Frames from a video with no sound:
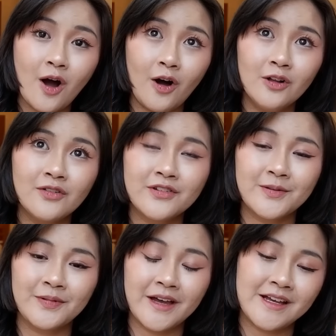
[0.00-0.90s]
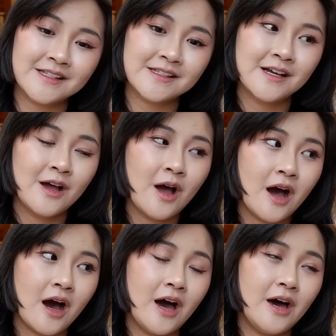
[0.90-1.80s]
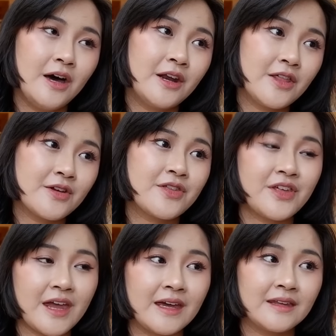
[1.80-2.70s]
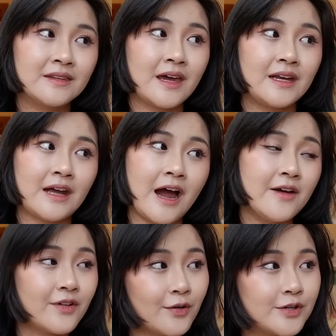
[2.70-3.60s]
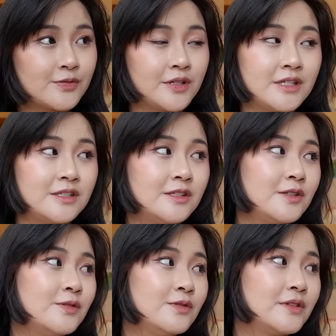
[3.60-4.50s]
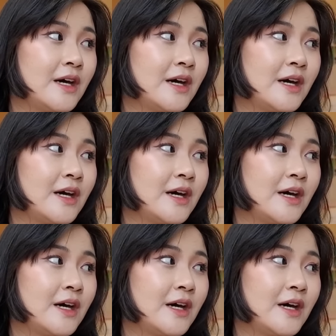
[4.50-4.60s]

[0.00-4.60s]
all over the place, another thing that I've always wanted to do